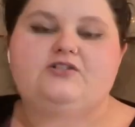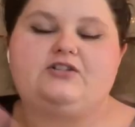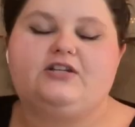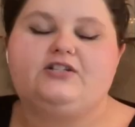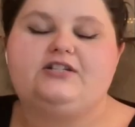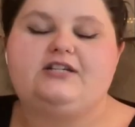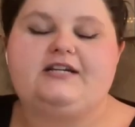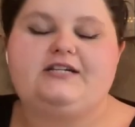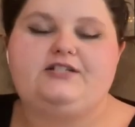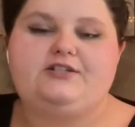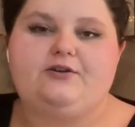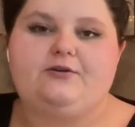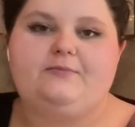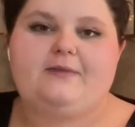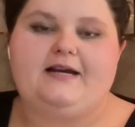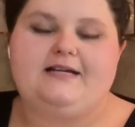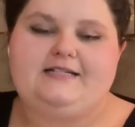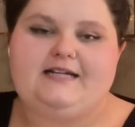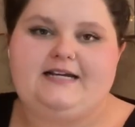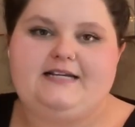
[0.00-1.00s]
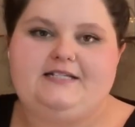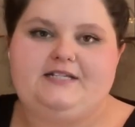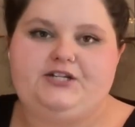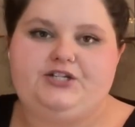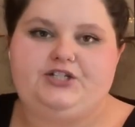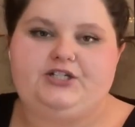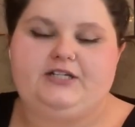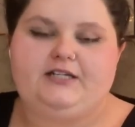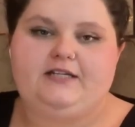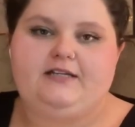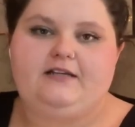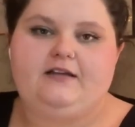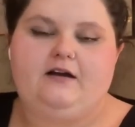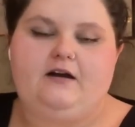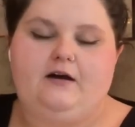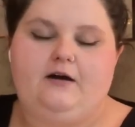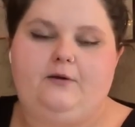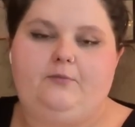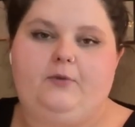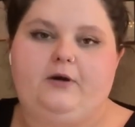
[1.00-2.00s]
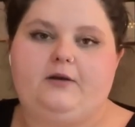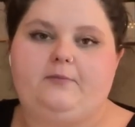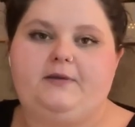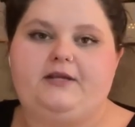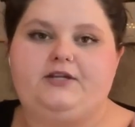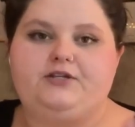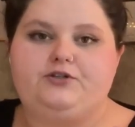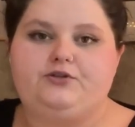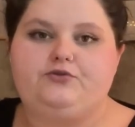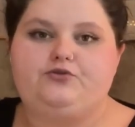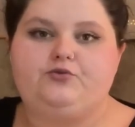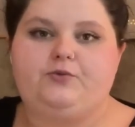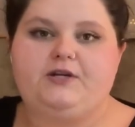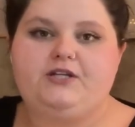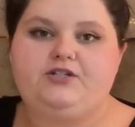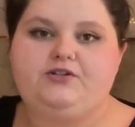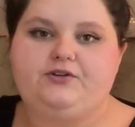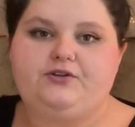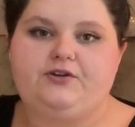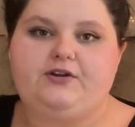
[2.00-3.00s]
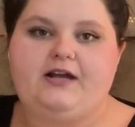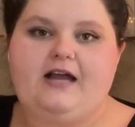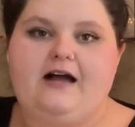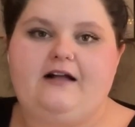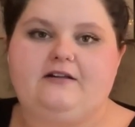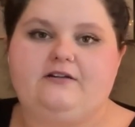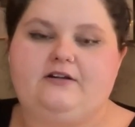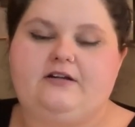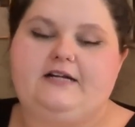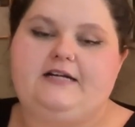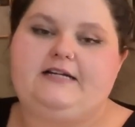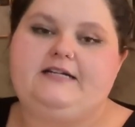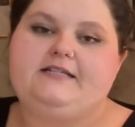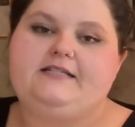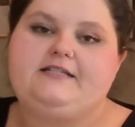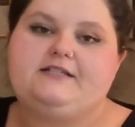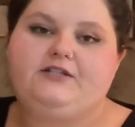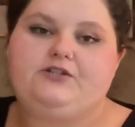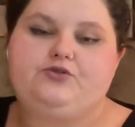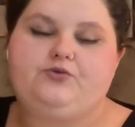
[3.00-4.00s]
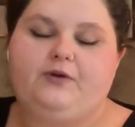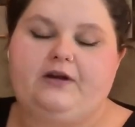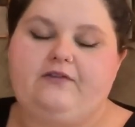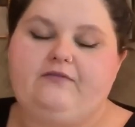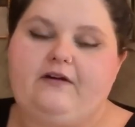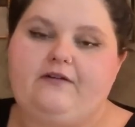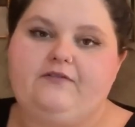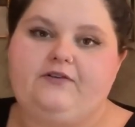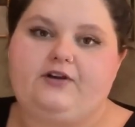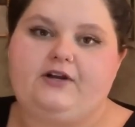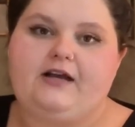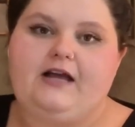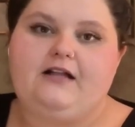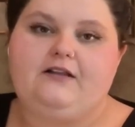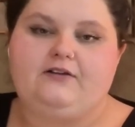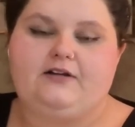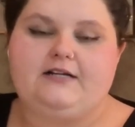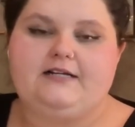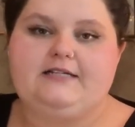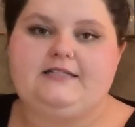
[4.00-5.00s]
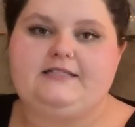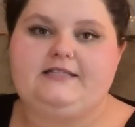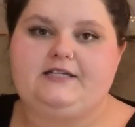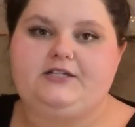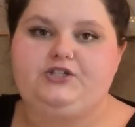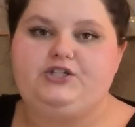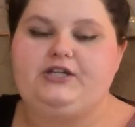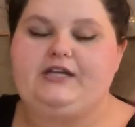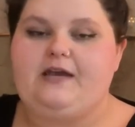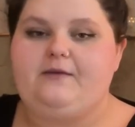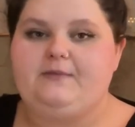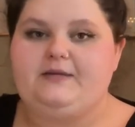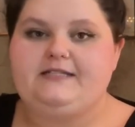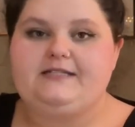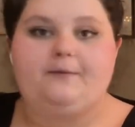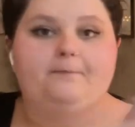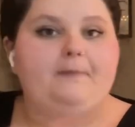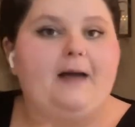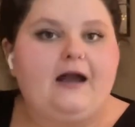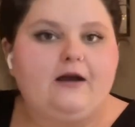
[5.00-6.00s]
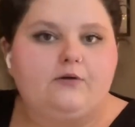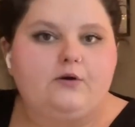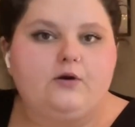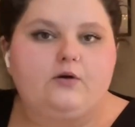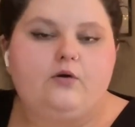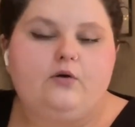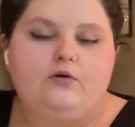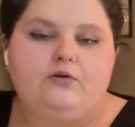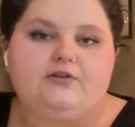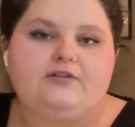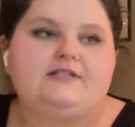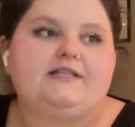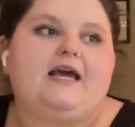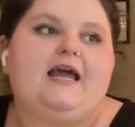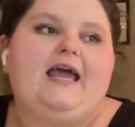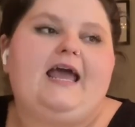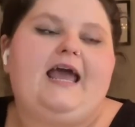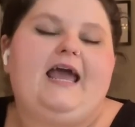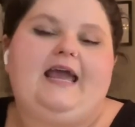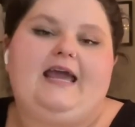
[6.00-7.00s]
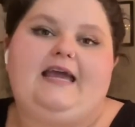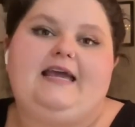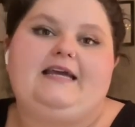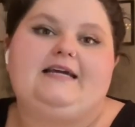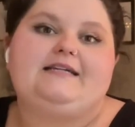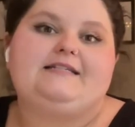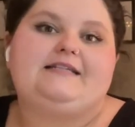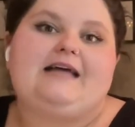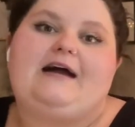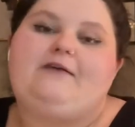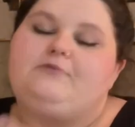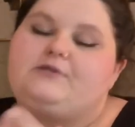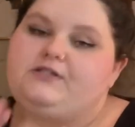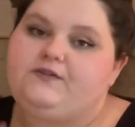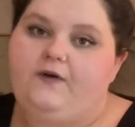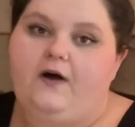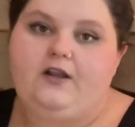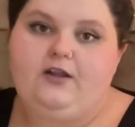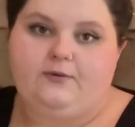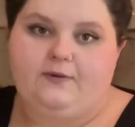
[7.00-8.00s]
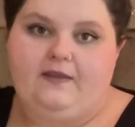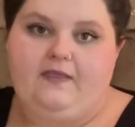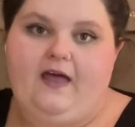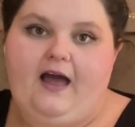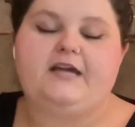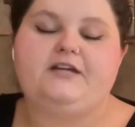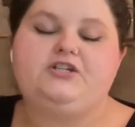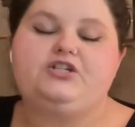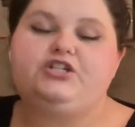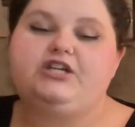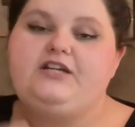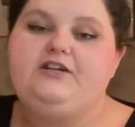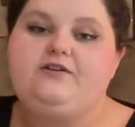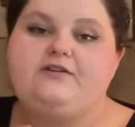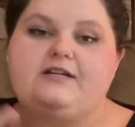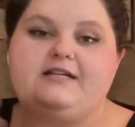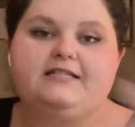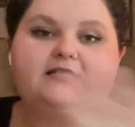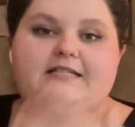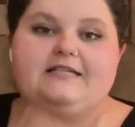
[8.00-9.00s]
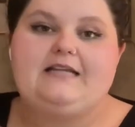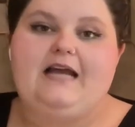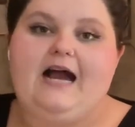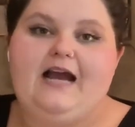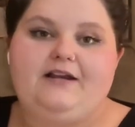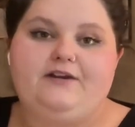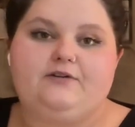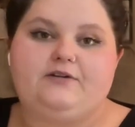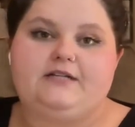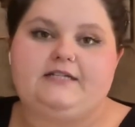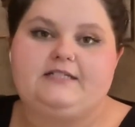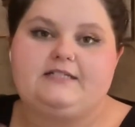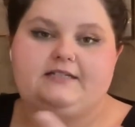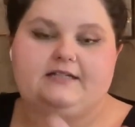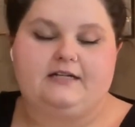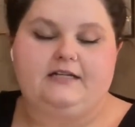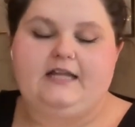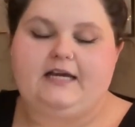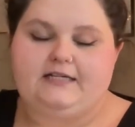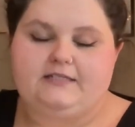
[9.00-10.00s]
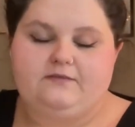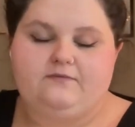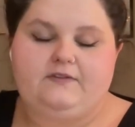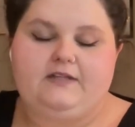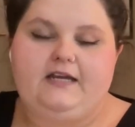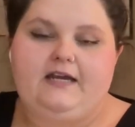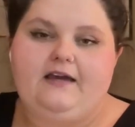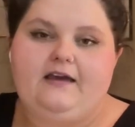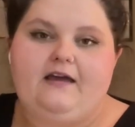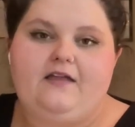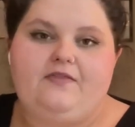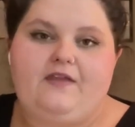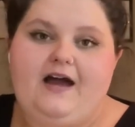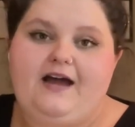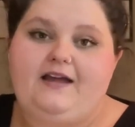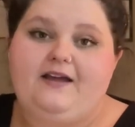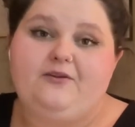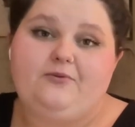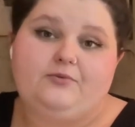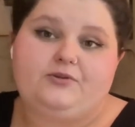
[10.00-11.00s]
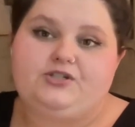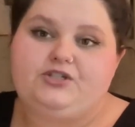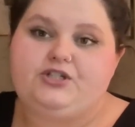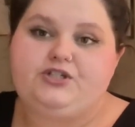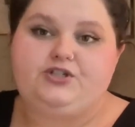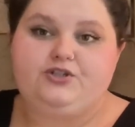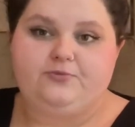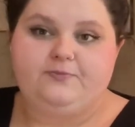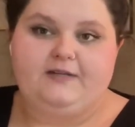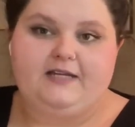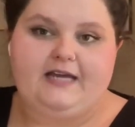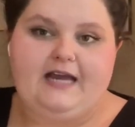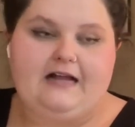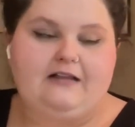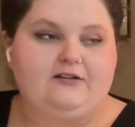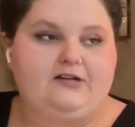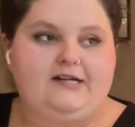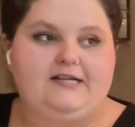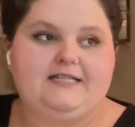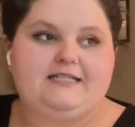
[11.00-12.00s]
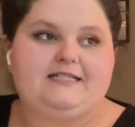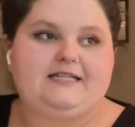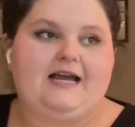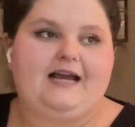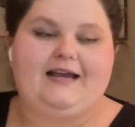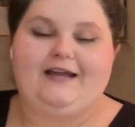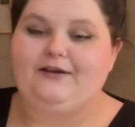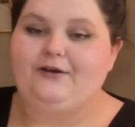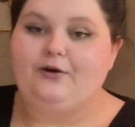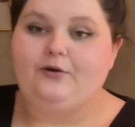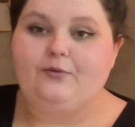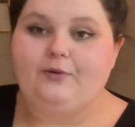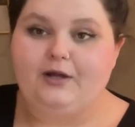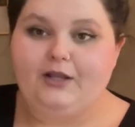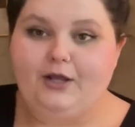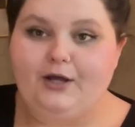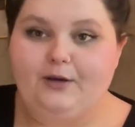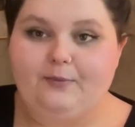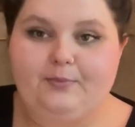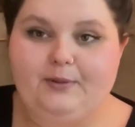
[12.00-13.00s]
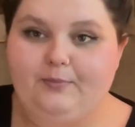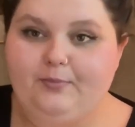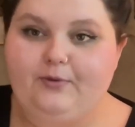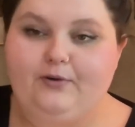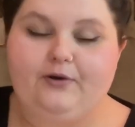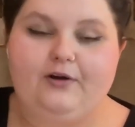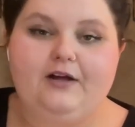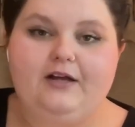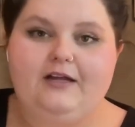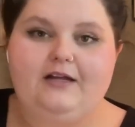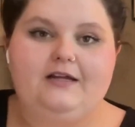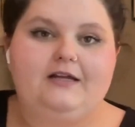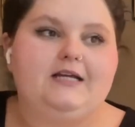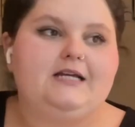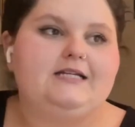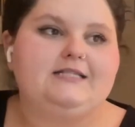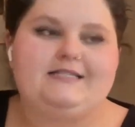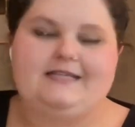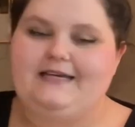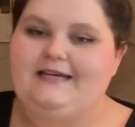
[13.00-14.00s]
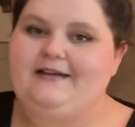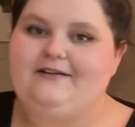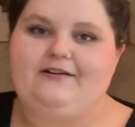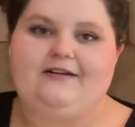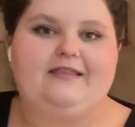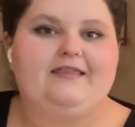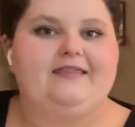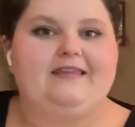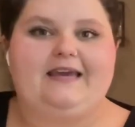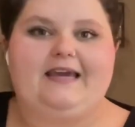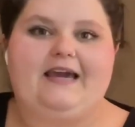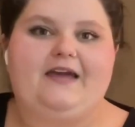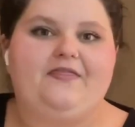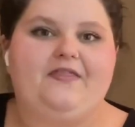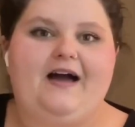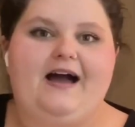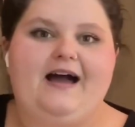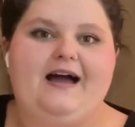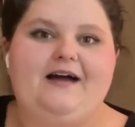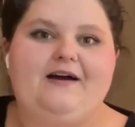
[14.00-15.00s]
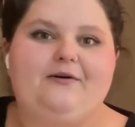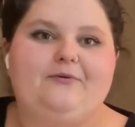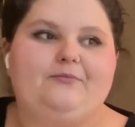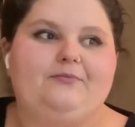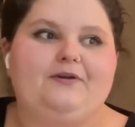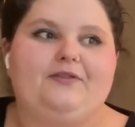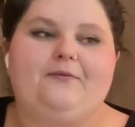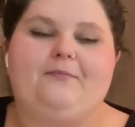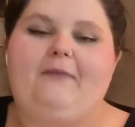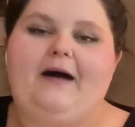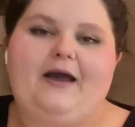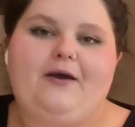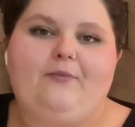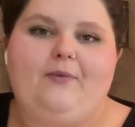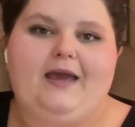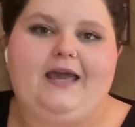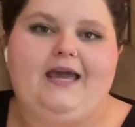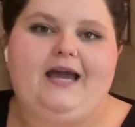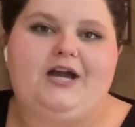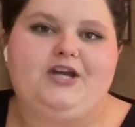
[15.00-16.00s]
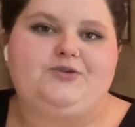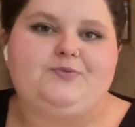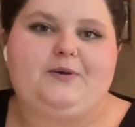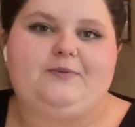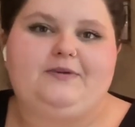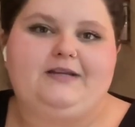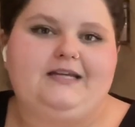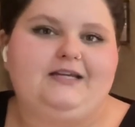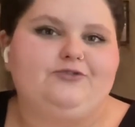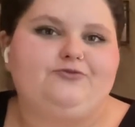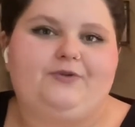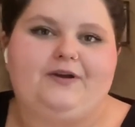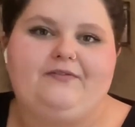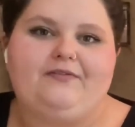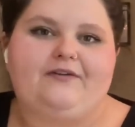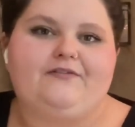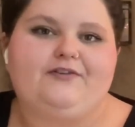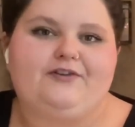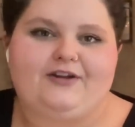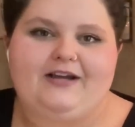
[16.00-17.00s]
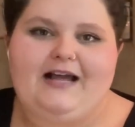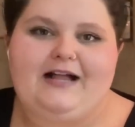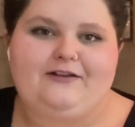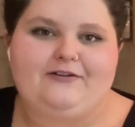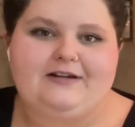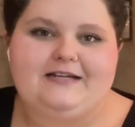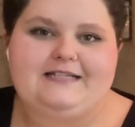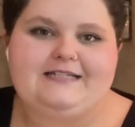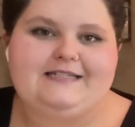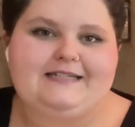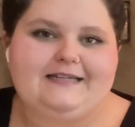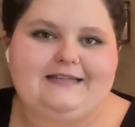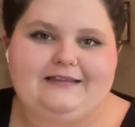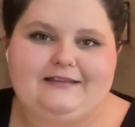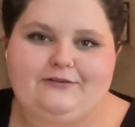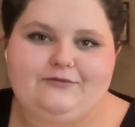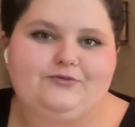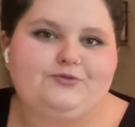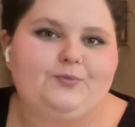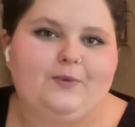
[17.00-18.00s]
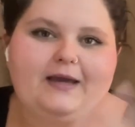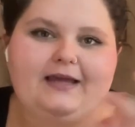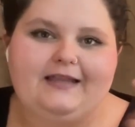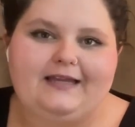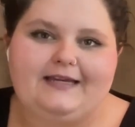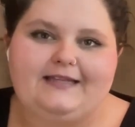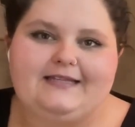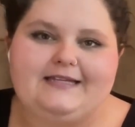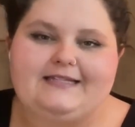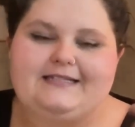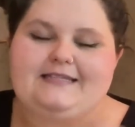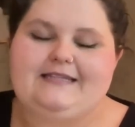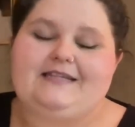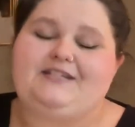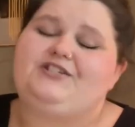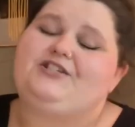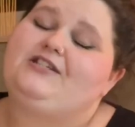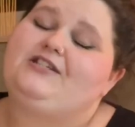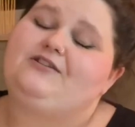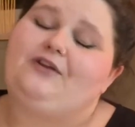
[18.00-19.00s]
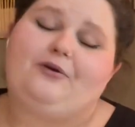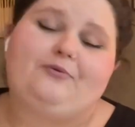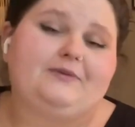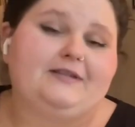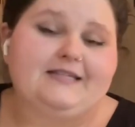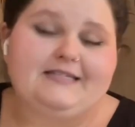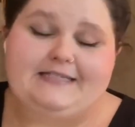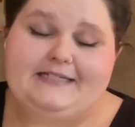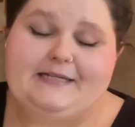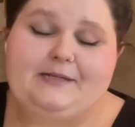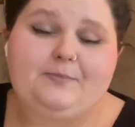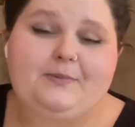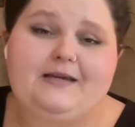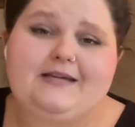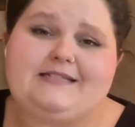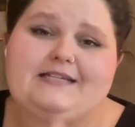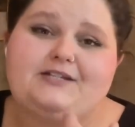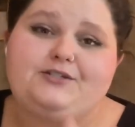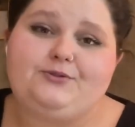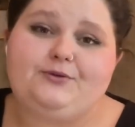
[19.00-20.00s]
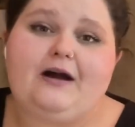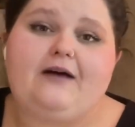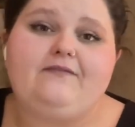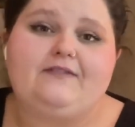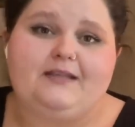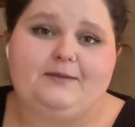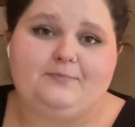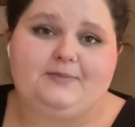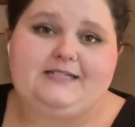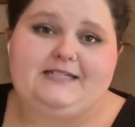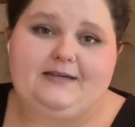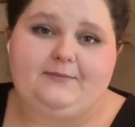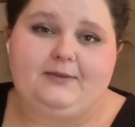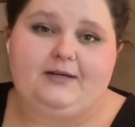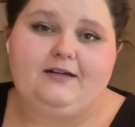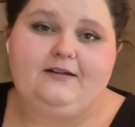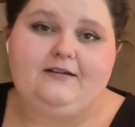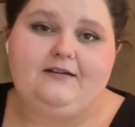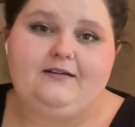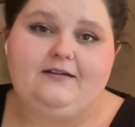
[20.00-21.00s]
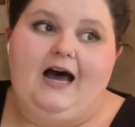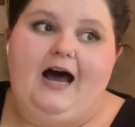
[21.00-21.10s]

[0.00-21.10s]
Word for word: So as you guys know, my dietitian um, wanted me to do 2200 calories to 2500 calories and she gave me some macro goals and I was following that. And she noticed and I noticed collectively that it was just too many calories. I know a lot of people sit here and think that with my weight, I should be able to eat 2,500 calories and lose weight like this. And that's not realistic because I do have lipedema.